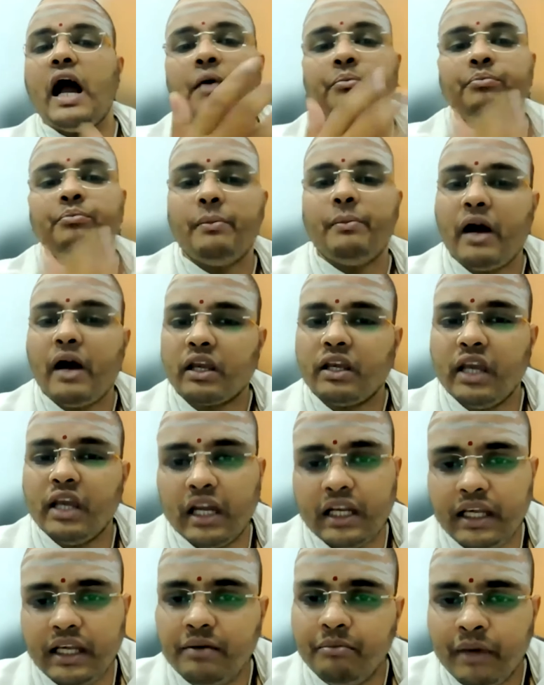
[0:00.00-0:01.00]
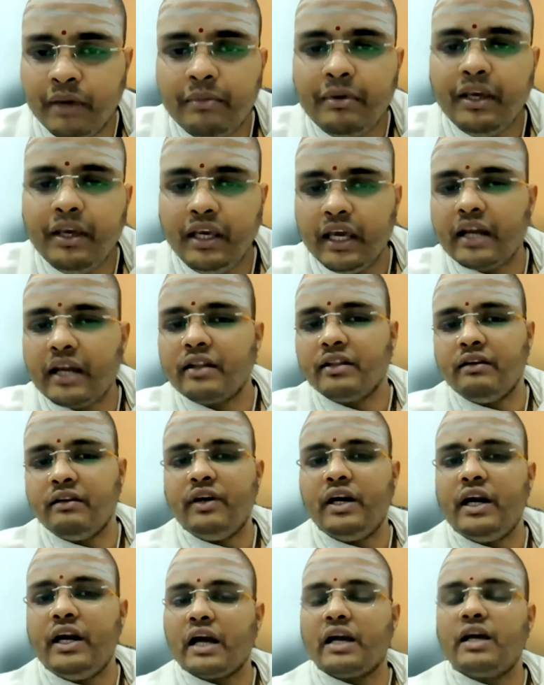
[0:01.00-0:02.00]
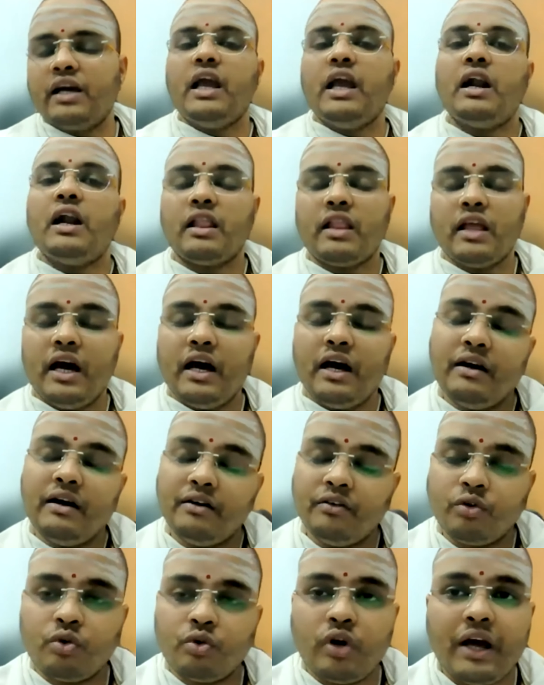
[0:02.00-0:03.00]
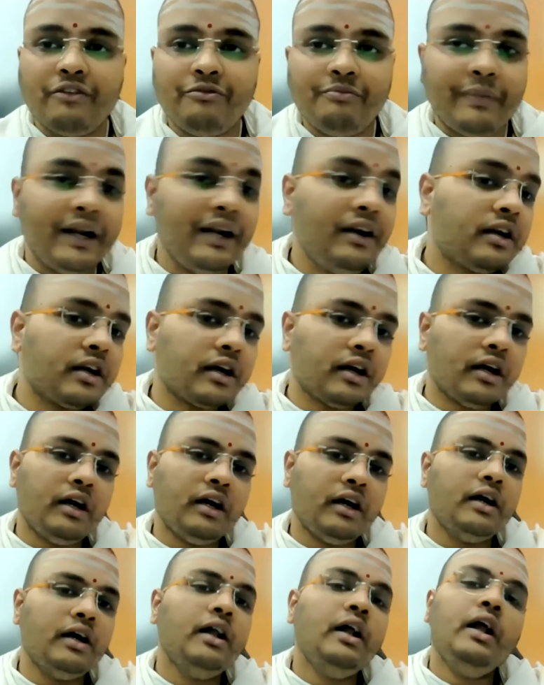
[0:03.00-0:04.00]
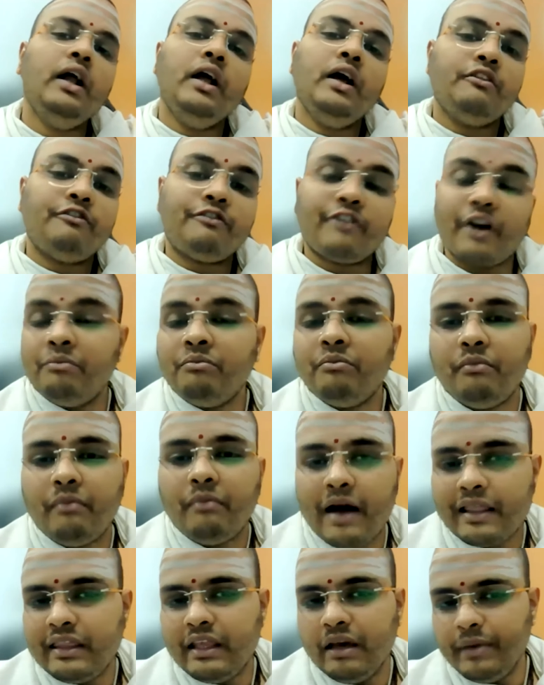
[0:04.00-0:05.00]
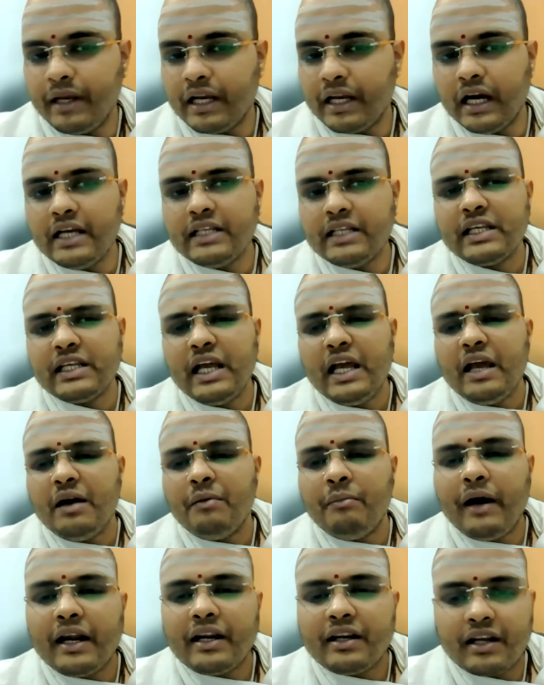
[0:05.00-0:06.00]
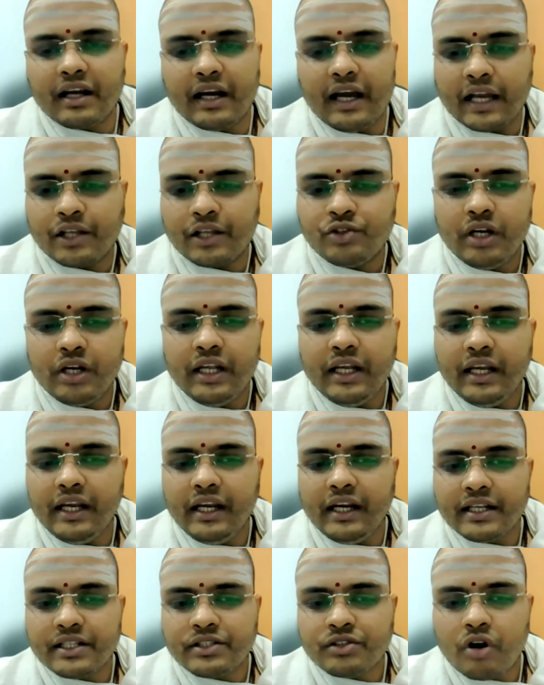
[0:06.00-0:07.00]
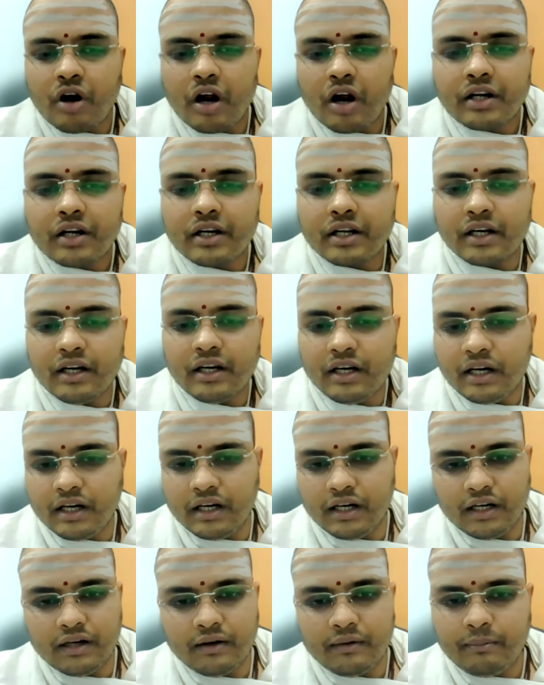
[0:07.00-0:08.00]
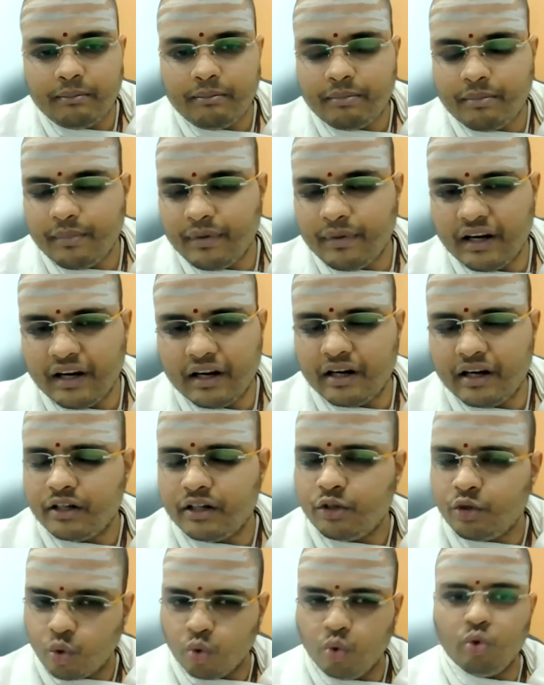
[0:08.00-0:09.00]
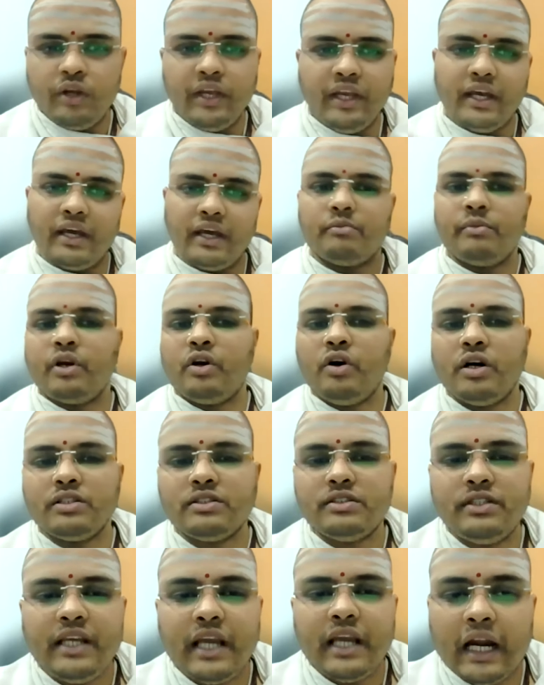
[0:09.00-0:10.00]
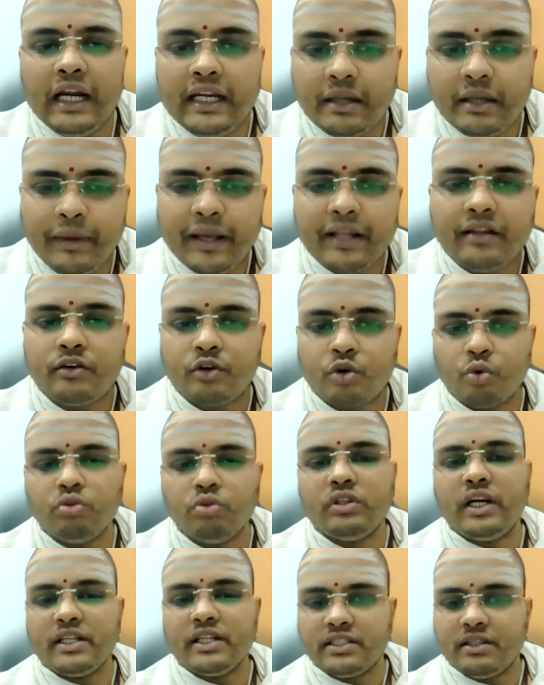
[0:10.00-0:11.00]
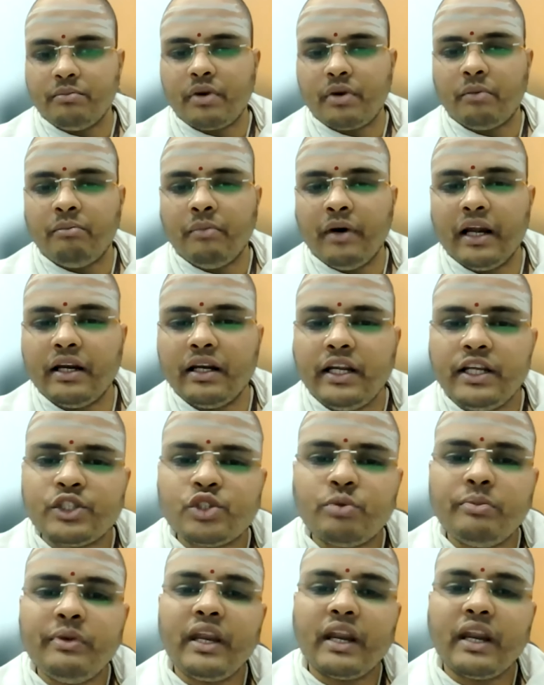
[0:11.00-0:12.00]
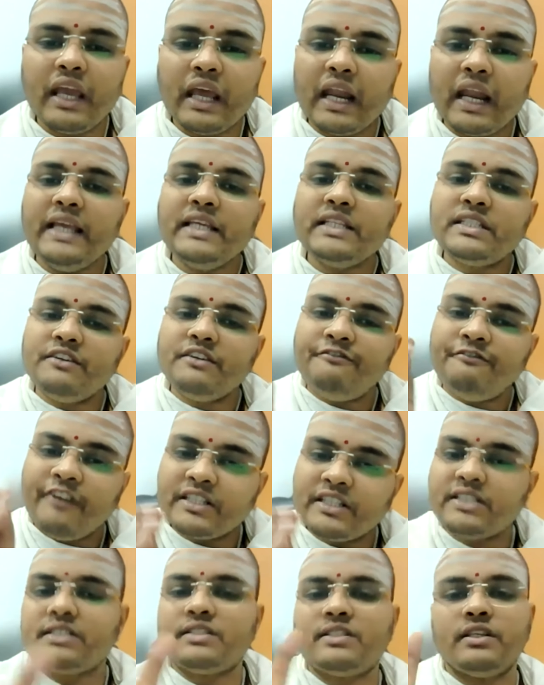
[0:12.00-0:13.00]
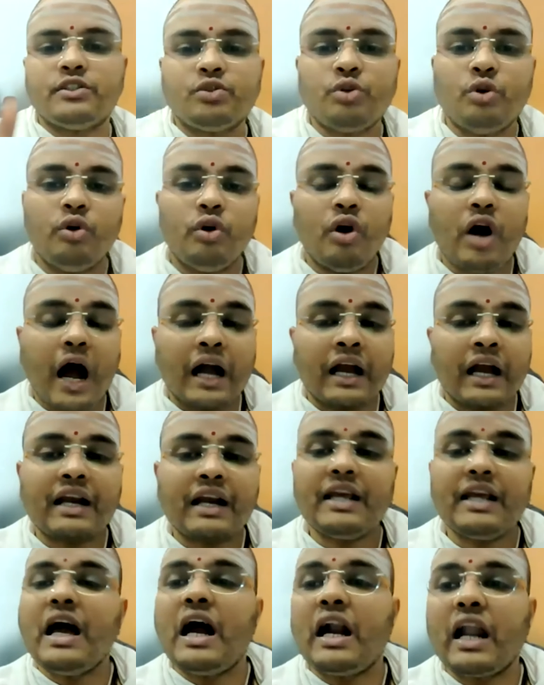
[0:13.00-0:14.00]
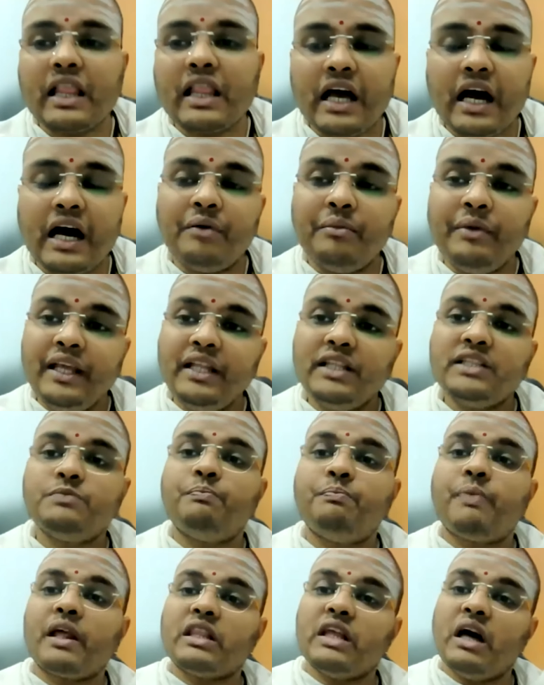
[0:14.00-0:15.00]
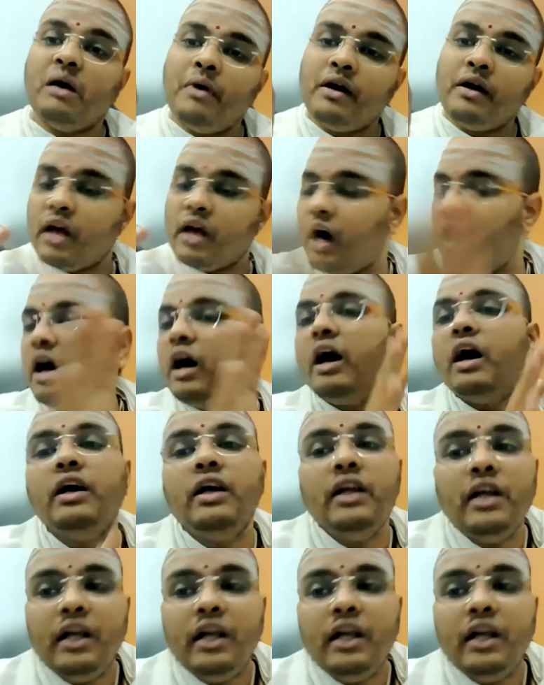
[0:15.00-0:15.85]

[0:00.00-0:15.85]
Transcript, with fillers: Apya, Pakyani. Maybe here the word Agrayanataha could have meant uh, from Madhyamikas, but actually it is not true here because the ultimate truth that is the Brahman is to be realized first. So Agrayanataha means Prathamataha.